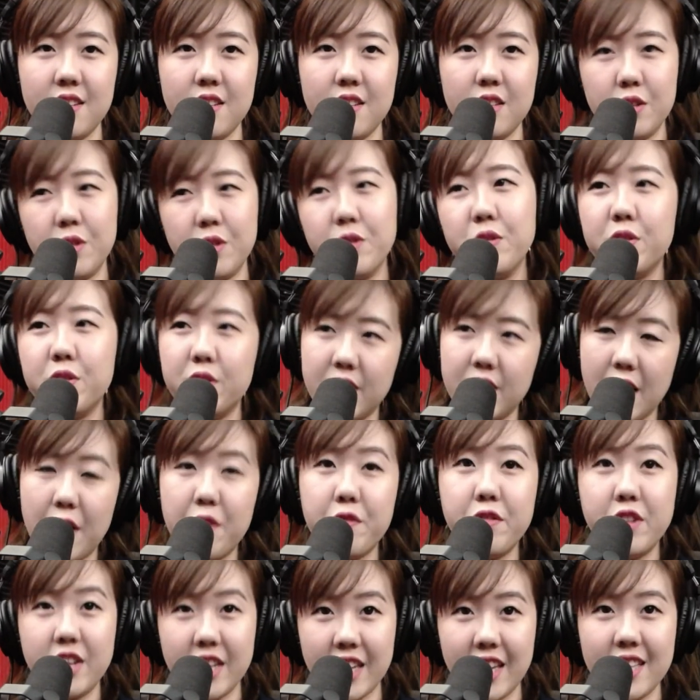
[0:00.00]
So their
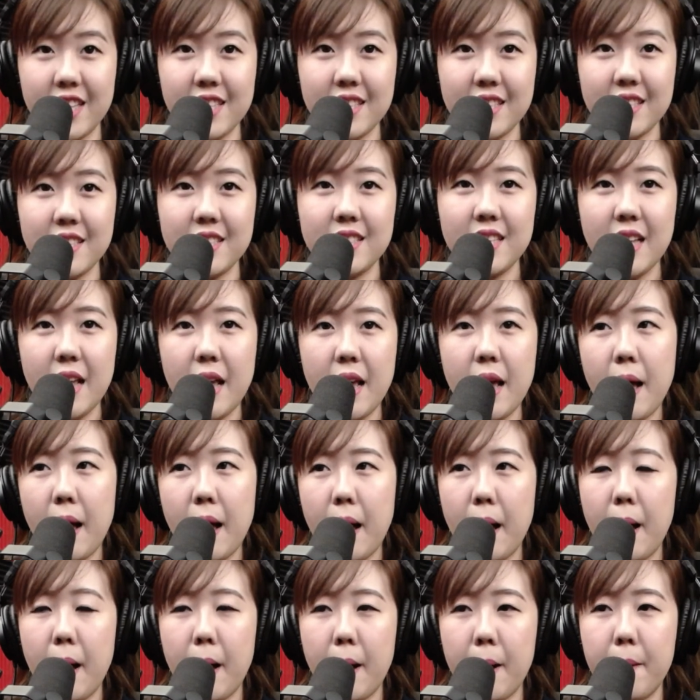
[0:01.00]
fur kids.
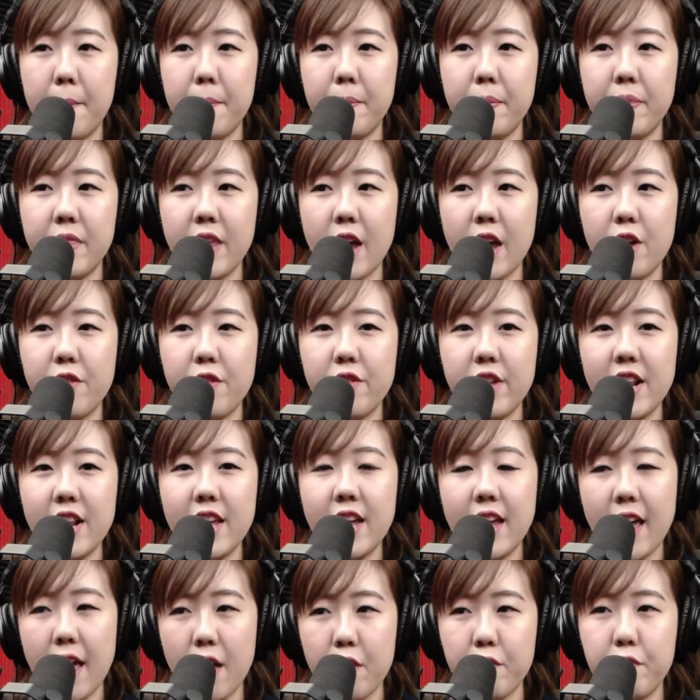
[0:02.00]
They are really
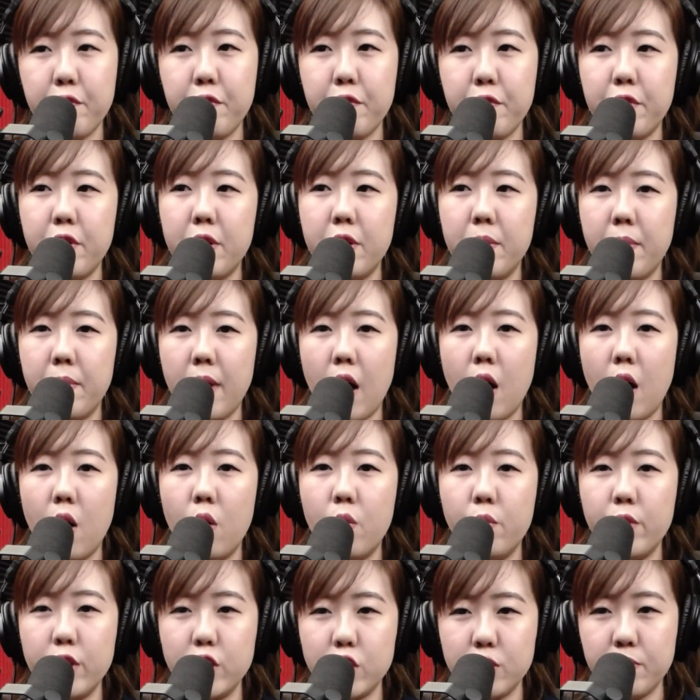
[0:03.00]
careful
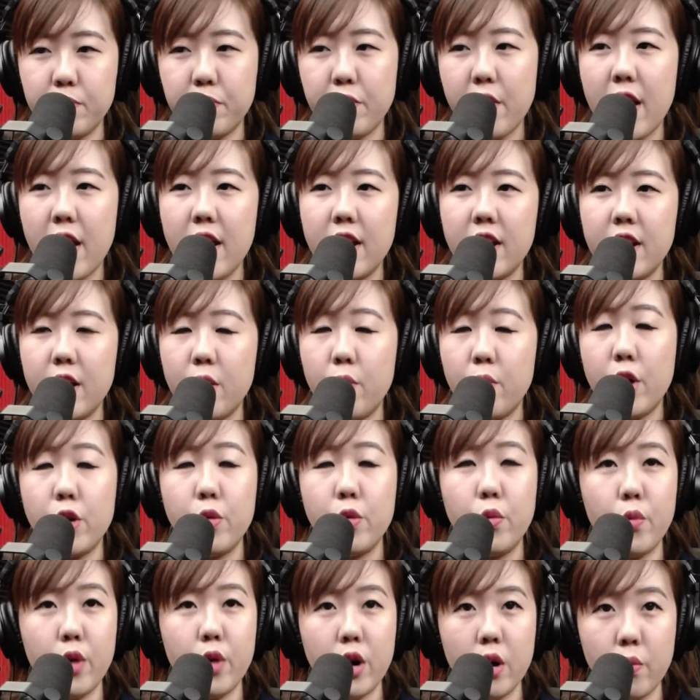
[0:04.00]
about which brand they want
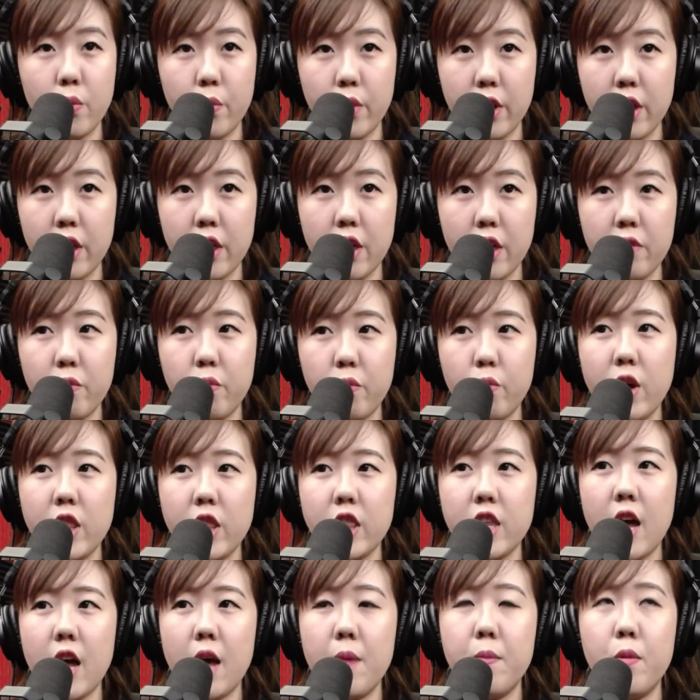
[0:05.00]
to work with,
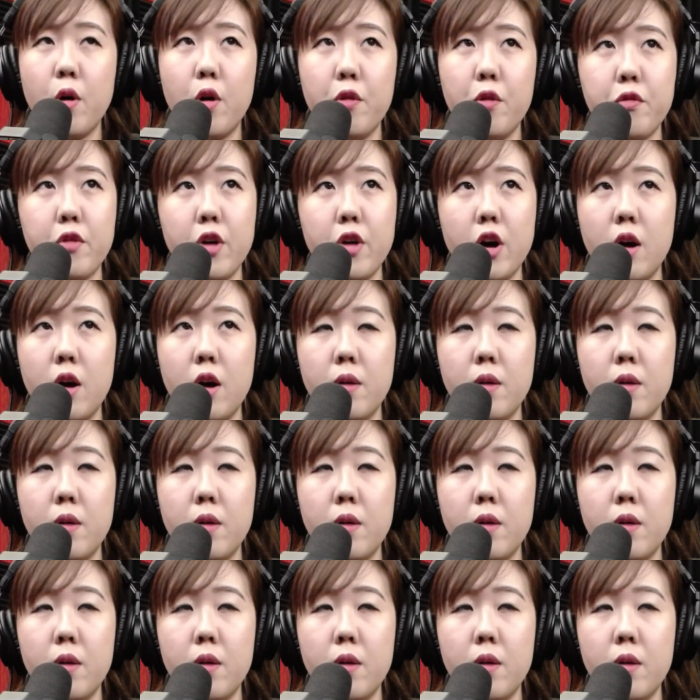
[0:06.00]
what type of,